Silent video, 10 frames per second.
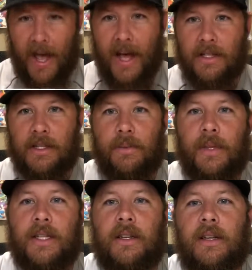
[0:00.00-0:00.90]
I had some
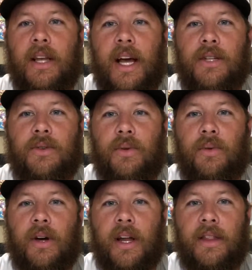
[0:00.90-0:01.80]
of these Unnatural
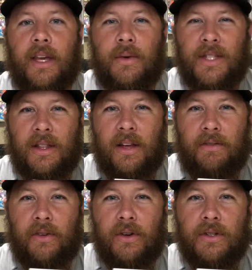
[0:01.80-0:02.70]
run. I think it was in the
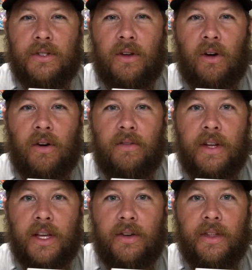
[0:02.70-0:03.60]
first haul
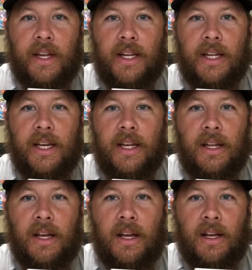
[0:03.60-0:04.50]
video that I did.
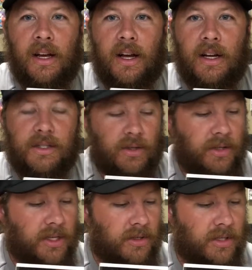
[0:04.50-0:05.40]
So
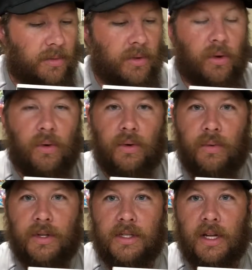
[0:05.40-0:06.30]
these are some of the older
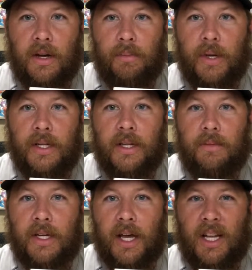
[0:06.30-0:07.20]
ones that I picked
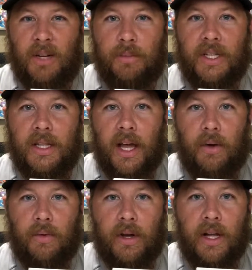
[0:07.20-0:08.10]
up to kind of complete
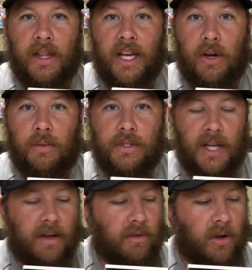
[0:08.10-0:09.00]
that run. I think I almost
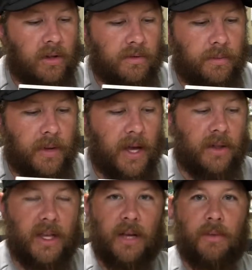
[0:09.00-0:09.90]
have all of them now.
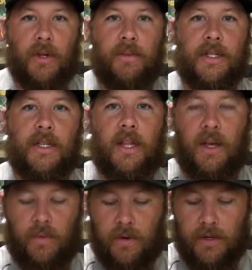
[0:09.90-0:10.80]
I think I'm only missing
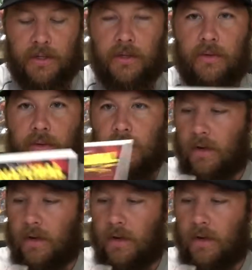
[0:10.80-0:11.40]
like one or two.